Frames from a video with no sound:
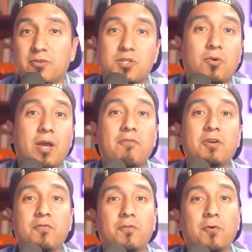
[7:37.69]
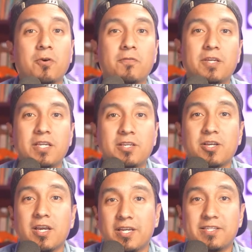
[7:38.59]
So every 4 of
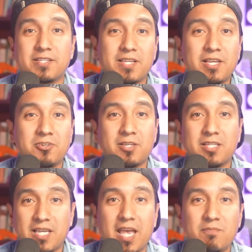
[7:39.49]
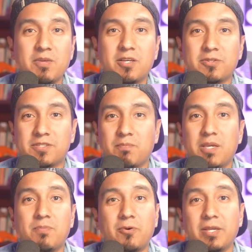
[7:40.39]
each is essentially 10 meals to
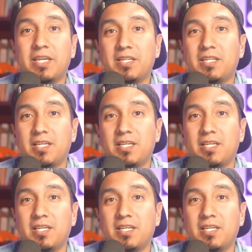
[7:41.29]
people in